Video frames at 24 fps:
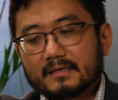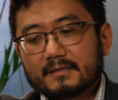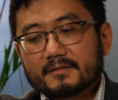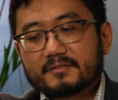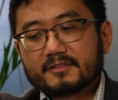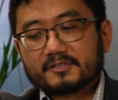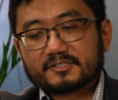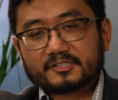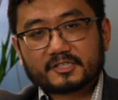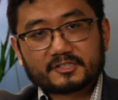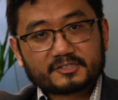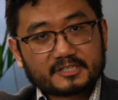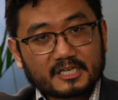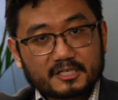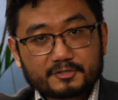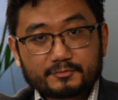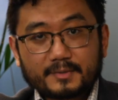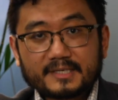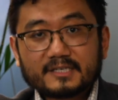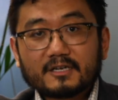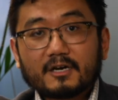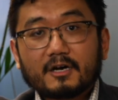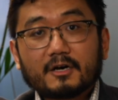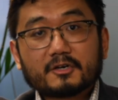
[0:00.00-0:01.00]
The success
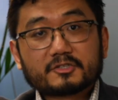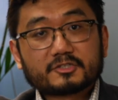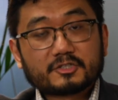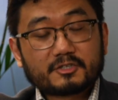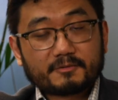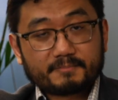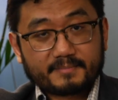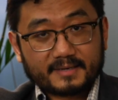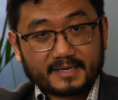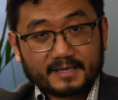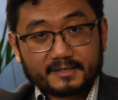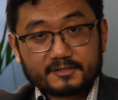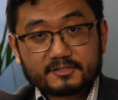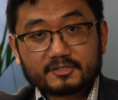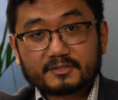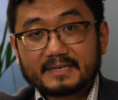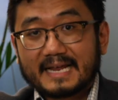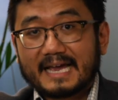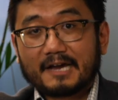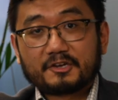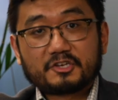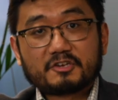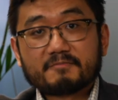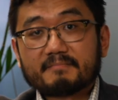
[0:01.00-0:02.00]
rate also depends on
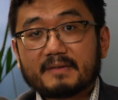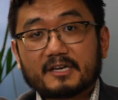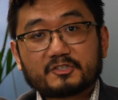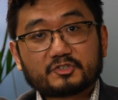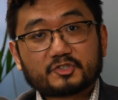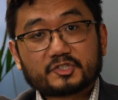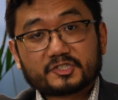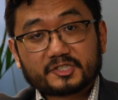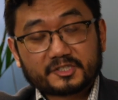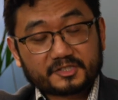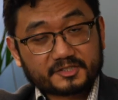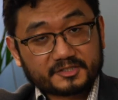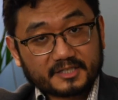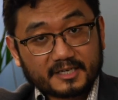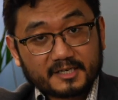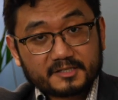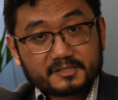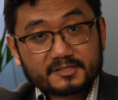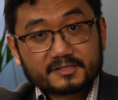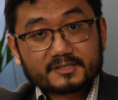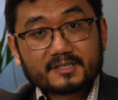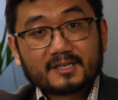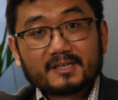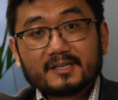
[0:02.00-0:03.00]
how you measure
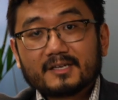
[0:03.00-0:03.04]
success.